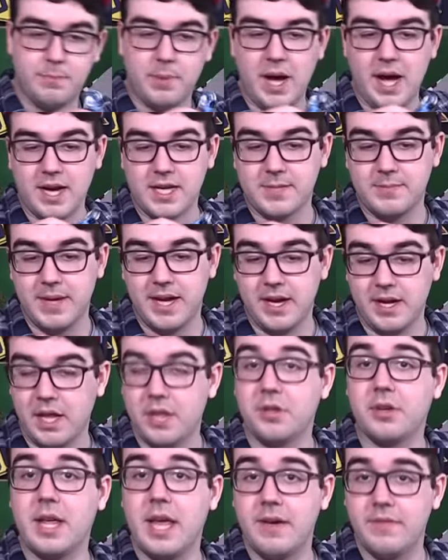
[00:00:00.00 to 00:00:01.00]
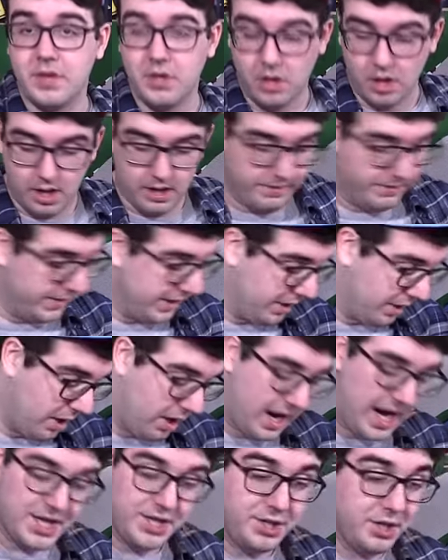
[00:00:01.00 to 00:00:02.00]
box, man, another Kevin Harvick
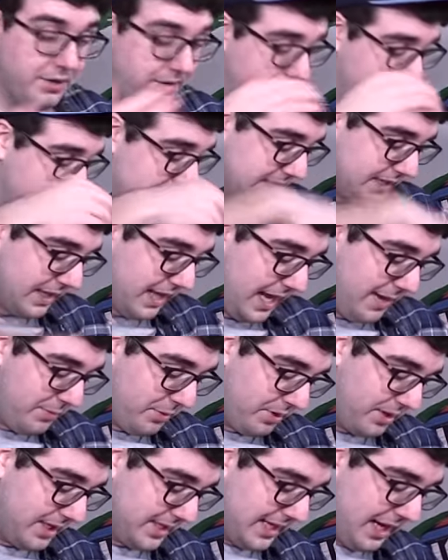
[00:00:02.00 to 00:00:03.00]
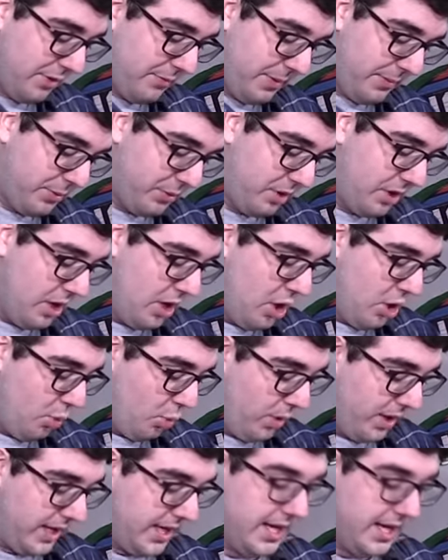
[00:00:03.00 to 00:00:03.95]
car. I should have this labeled because I don't remember what